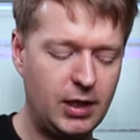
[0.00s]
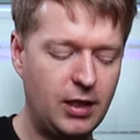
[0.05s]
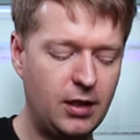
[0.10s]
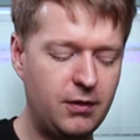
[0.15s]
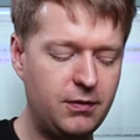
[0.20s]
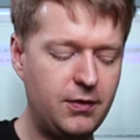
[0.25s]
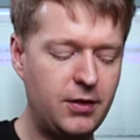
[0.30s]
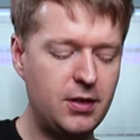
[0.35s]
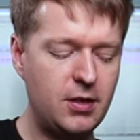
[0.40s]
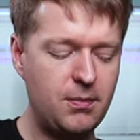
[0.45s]
And
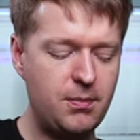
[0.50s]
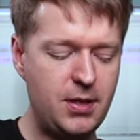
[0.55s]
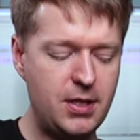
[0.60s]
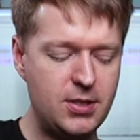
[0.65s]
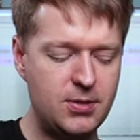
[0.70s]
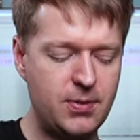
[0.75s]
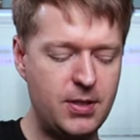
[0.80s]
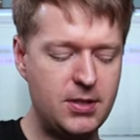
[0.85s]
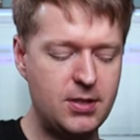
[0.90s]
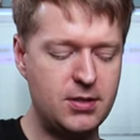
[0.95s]
I find the
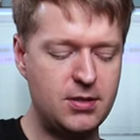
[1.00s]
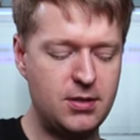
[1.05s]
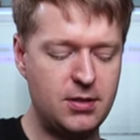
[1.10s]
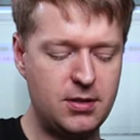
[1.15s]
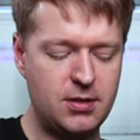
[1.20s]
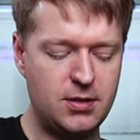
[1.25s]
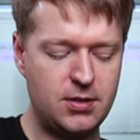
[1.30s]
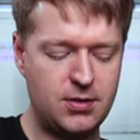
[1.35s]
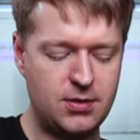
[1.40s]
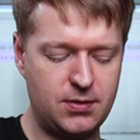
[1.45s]
best way to
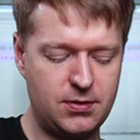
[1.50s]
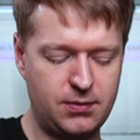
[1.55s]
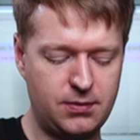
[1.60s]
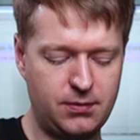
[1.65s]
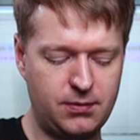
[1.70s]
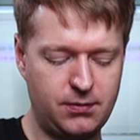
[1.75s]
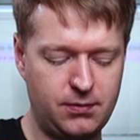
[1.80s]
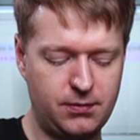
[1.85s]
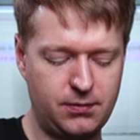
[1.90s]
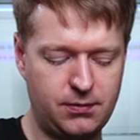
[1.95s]
do this
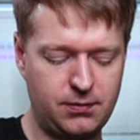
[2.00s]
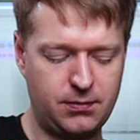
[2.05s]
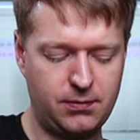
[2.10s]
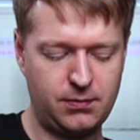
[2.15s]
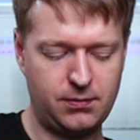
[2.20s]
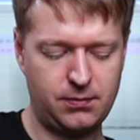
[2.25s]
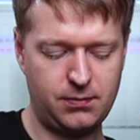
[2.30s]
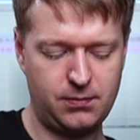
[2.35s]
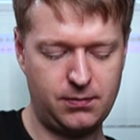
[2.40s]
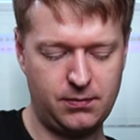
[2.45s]

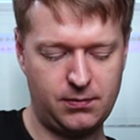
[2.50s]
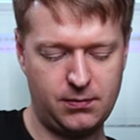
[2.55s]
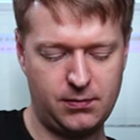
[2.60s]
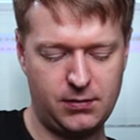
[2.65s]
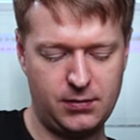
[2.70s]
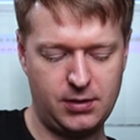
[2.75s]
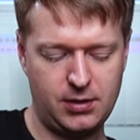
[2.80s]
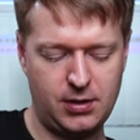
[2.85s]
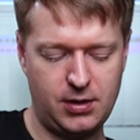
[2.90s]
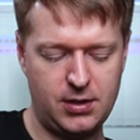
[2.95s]

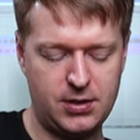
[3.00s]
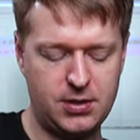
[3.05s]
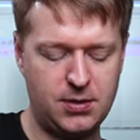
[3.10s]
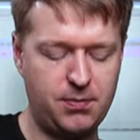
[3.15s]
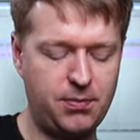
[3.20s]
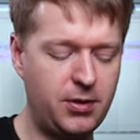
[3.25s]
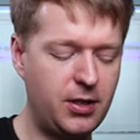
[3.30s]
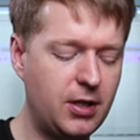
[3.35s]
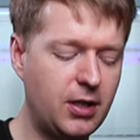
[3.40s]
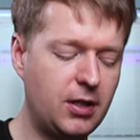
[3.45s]
is
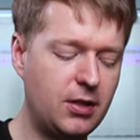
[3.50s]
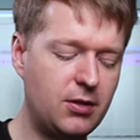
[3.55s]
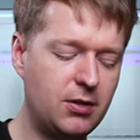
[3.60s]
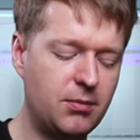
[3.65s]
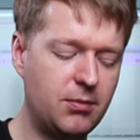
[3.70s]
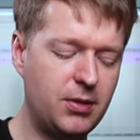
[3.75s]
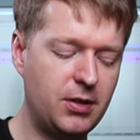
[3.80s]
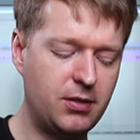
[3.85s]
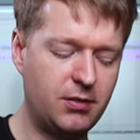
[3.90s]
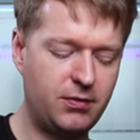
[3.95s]
to bring in
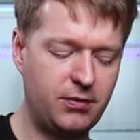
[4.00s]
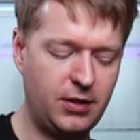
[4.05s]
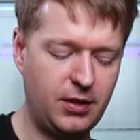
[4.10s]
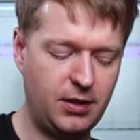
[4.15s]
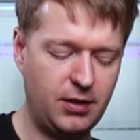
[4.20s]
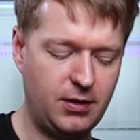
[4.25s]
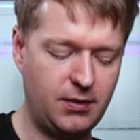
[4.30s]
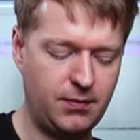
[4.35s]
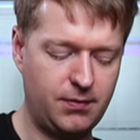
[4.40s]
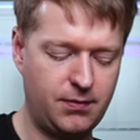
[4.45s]
your middle
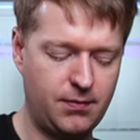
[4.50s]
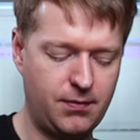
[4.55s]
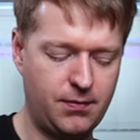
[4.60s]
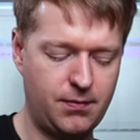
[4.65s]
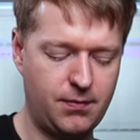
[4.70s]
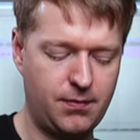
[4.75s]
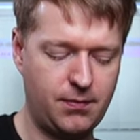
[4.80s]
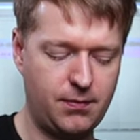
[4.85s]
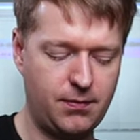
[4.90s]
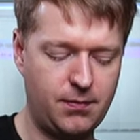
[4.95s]
finger
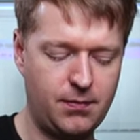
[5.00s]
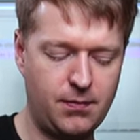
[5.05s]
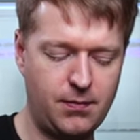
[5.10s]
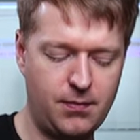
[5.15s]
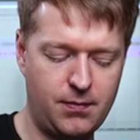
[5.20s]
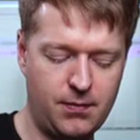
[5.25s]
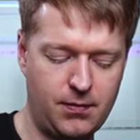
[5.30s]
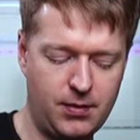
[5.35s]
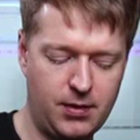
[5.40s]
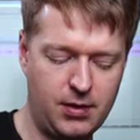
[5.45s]

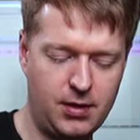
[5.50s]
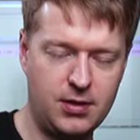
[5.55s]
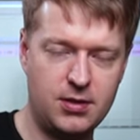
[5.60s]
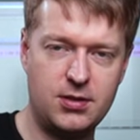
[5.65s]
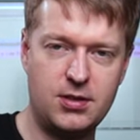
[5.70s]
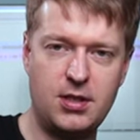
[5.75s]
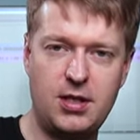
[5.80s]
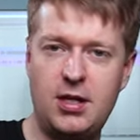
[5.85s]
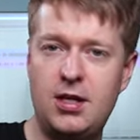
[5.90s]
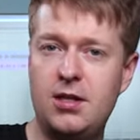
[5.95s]

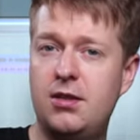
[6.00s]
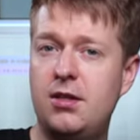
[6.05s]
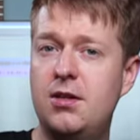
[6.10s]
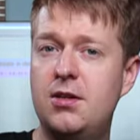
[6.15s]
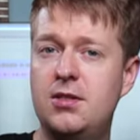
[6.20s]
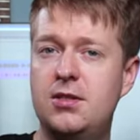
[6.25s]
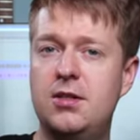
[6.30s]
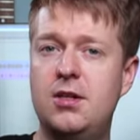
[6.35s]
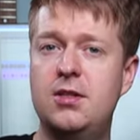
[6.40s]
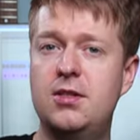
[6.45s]
to hit
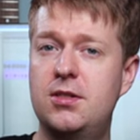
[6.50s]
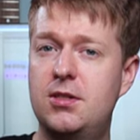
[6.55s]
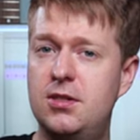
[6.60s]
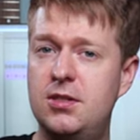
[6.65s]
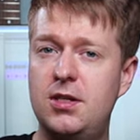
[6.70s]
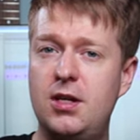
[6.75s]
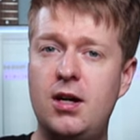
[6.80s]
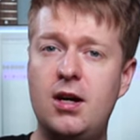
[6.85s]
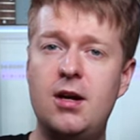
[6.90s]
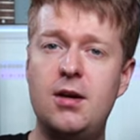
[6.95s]
those notes,
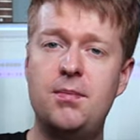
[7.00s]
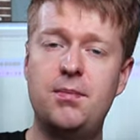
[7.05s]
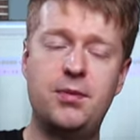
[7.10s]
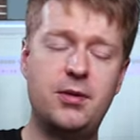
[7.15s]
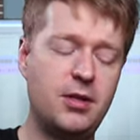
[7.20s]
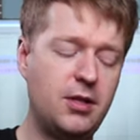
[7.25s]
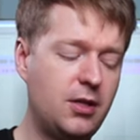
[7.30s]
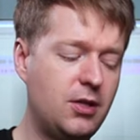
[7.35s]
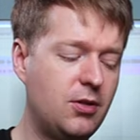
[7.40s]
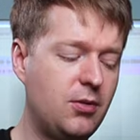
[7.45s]
because they are
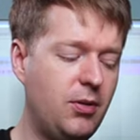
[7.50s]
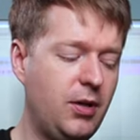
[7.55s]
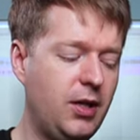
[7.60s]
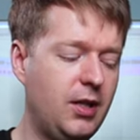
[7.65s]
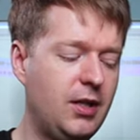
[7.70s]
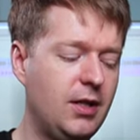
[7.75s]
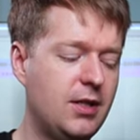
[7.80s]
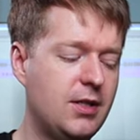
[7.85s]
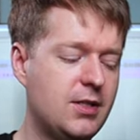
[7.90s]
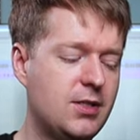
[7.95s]
pretty
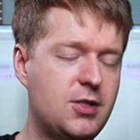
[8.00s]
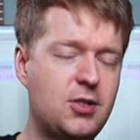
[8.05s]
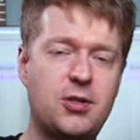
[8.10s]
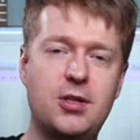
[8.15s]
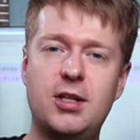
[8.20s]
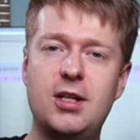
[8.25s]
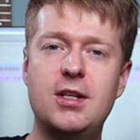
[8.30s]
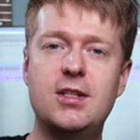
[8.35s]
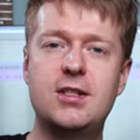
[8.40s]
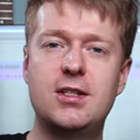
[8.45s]
quick and it's
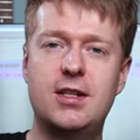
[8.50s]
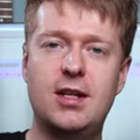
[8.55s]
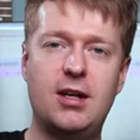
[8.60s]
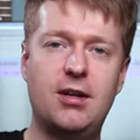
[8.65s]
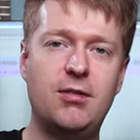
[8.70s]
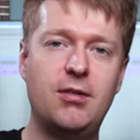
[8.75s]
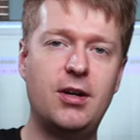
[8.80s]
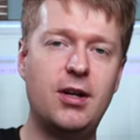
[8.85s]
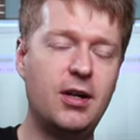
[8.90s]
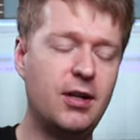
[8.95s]
tricky to
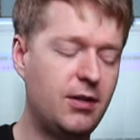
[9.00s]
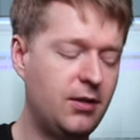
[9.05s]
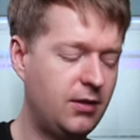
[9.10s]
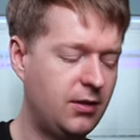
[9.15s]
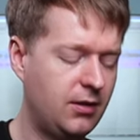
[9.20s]
get right.